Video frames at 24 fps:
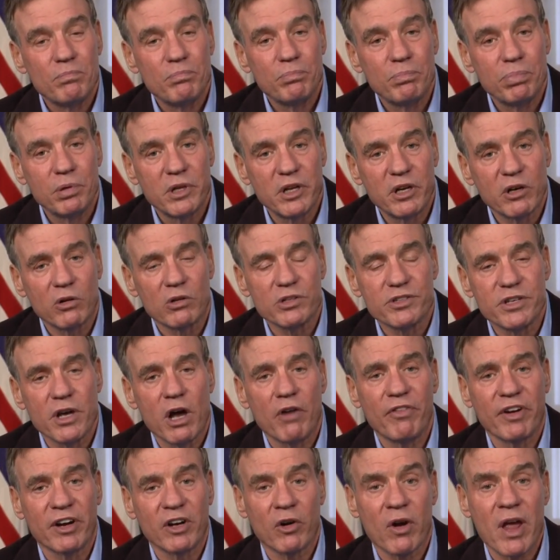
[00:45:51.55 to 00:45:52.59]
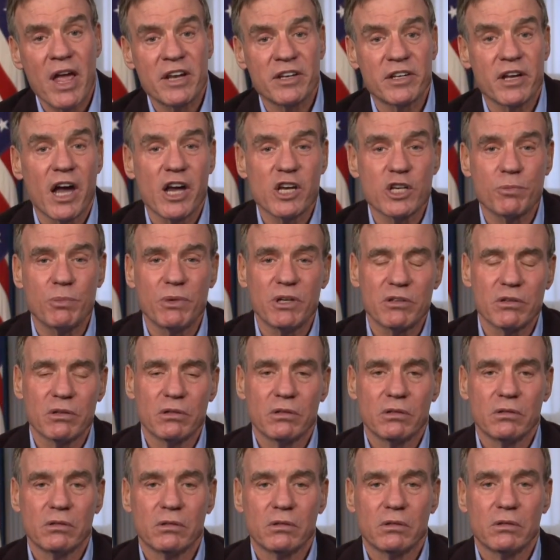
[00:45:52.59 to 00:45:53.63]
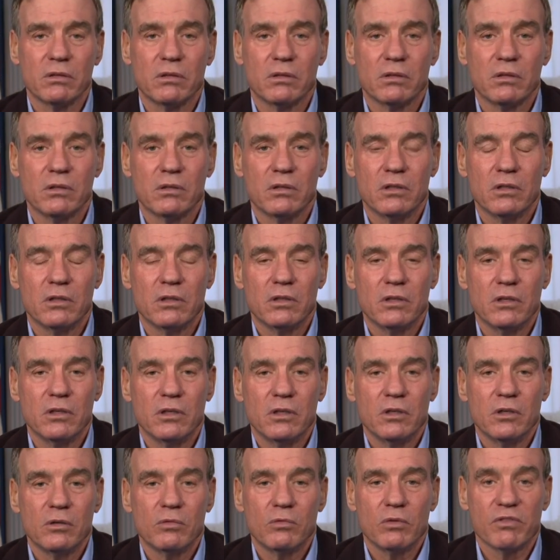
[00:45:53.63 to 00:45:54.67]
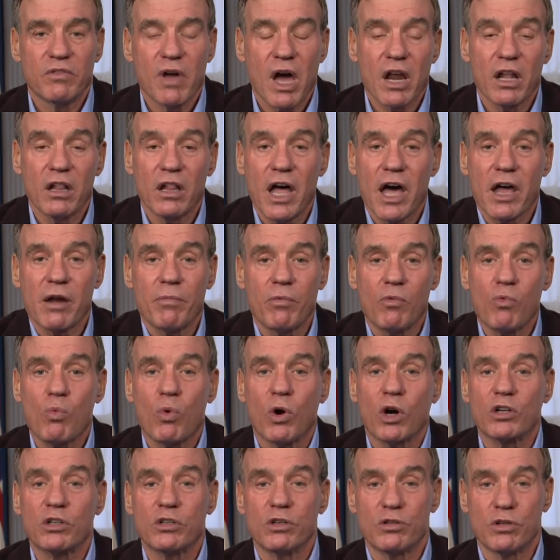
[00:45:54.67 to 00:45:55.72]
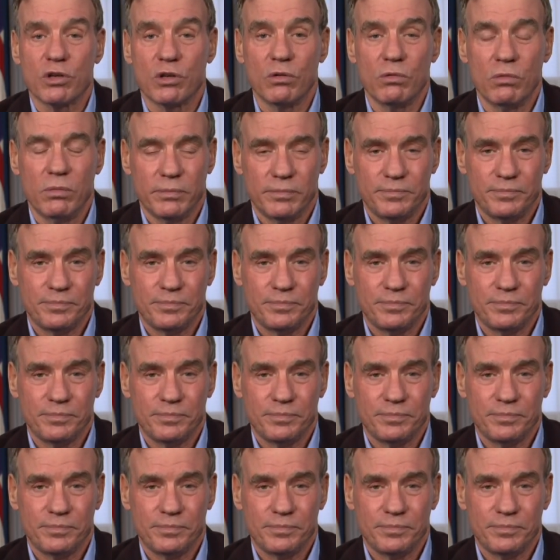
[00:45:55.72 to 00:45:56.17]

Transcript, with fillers: political self aggrandizement. We've got a lot of work to do